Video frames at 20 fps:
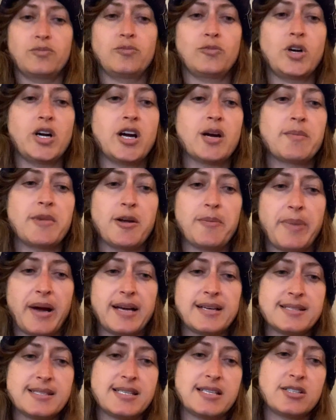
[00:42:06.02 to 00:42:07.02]
What are my
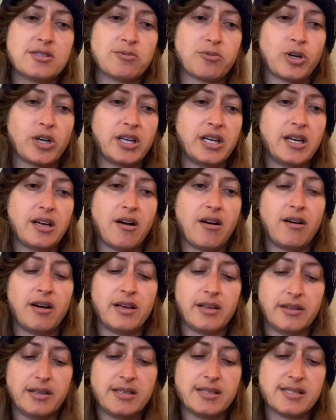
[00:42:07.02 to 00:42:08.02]
Pisces working
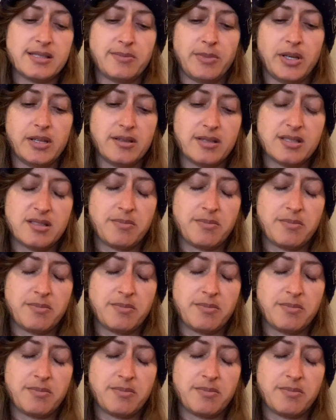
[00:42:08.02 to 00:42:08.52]
on this month,